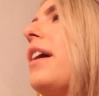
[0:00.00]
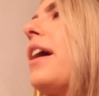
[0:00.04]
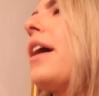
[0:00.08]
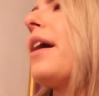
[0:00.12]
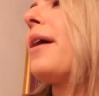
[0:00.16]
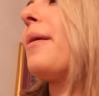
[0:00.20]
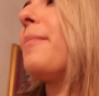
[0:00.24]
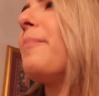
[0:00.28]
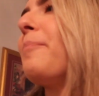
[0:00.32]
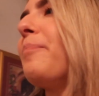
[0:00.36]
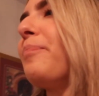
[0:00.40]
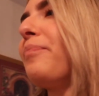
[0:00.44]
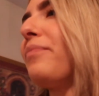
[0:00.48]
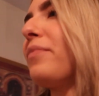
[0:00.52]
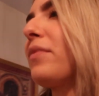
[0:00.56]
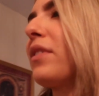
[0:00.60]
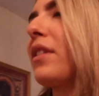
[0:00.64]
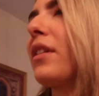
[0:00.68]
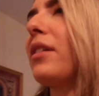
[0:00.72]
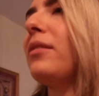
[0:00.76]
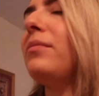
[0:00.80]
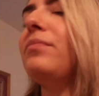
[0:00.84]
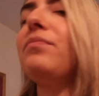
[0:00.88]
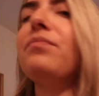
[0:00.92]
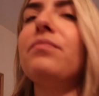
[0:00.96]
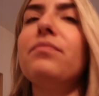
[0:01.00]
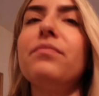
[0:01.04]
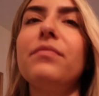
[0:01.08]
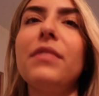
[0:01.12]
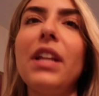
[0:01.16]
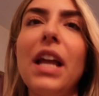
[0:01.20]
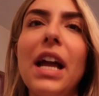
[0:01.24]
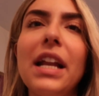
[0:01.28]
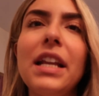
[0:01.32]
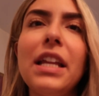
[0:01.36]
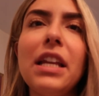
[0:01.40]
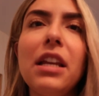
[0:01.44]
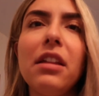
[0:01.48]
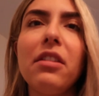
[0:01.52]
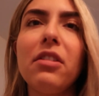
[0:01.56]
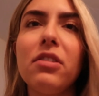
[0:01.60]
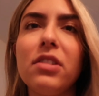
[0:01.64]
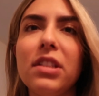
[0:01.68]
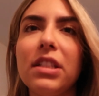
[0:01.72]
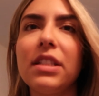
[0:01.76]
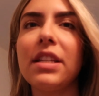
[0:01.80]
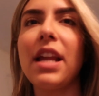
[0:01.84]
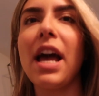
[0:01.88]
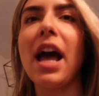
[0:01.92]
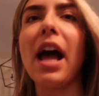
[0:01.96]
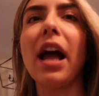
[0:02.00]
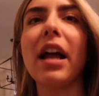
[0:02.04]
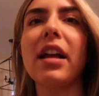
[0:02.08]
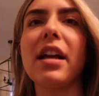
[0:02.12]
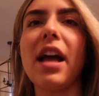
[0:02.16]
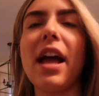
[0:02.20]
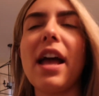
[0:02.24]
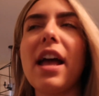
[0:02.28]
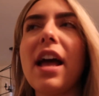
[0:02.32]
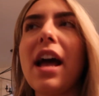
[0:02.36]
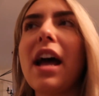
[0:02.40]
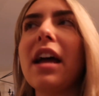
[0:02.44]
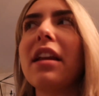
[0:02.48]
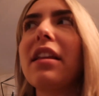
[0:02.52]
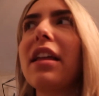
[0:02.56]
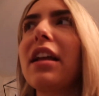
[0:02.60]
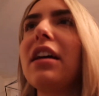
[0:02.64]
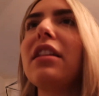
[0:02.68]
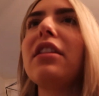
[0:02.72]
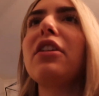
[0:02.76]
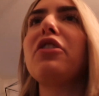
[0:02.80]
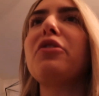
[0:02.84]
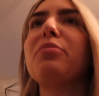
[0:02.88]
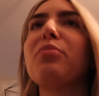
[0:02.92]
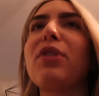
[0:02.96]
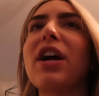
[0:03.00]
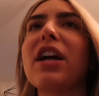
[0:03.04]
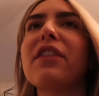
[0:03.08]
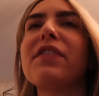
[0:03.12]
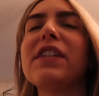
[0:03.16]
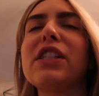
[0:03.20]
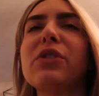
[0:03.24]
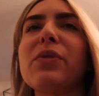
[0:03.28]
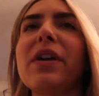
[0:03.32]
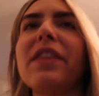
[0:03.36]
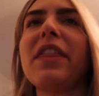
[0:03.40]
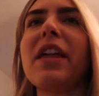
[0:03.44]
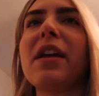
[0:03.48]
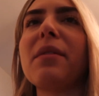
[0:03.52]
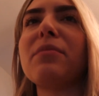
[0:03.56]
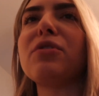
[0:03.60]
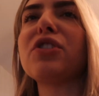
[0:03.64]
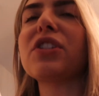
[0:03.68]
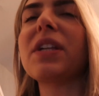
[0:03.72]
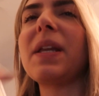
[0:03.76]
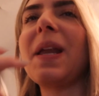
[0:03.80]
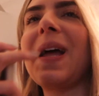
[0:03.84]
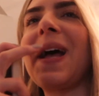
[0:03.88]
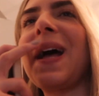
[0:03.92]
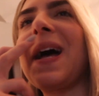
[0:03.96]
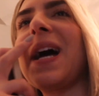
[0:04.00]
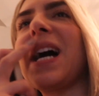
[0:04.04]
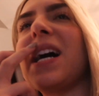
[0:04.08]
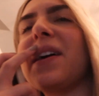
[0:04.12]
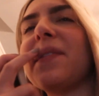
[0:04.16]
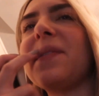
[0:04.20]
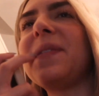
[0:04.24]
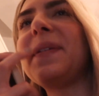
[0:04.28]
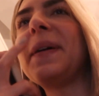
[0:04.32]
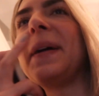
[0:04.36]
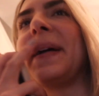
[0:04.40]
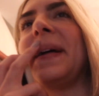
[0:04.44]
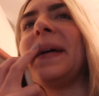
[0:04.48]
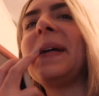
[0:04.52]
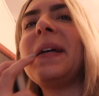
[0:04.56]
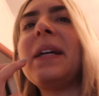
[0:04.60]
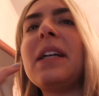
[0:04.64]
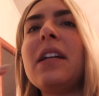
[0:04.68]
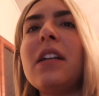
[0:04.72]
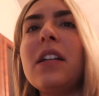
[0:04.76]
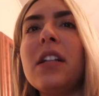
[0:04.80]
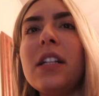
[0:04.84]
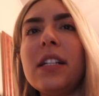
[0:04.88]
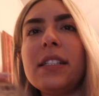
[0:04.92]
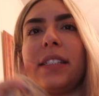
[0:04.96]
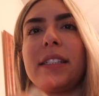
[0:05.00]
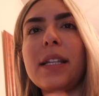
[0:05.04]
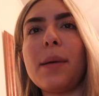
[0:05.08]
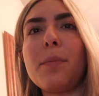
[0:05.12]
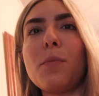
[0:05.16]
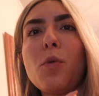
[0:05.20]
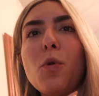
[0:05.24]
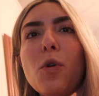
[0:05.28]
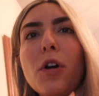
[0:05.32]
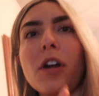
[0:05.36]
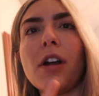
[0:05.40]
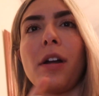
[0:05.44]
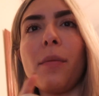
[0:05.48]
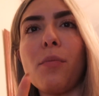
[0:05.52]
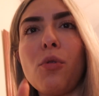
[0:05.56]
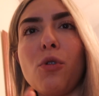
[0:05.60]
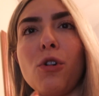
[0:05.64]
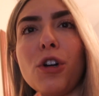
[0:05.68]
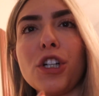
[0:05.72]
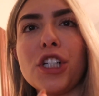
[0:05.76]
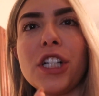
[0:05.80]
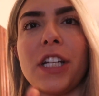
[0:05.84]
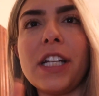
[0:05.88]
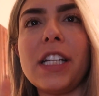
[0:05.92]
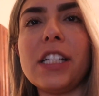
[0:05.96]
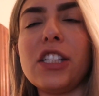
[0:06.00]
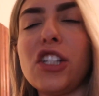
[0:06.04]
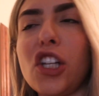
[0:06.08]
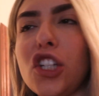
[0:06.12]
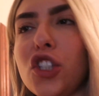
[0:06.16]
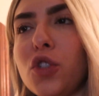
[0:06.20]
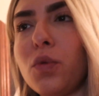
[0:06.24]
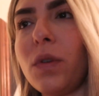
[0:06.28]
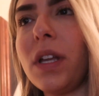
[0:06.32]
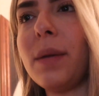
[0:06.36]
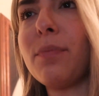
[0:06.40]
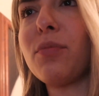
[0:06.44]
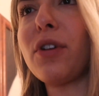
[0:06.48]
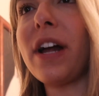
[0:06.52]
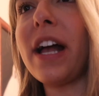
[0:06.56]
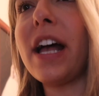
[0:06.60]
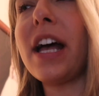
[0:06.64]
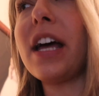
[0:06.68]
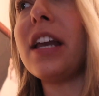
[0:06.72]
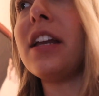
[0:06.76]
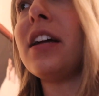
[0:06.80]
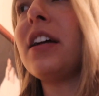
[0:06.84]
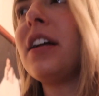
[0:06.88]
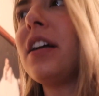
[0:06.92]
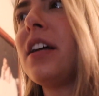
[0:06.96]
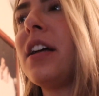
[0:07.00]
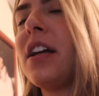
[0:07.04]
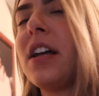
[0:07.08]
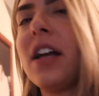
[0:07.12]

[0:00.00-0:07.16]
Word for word: Um, I need a little snack. I had like a little breakfast, so I think I'm just gonna have some more Portuguese sweetbread.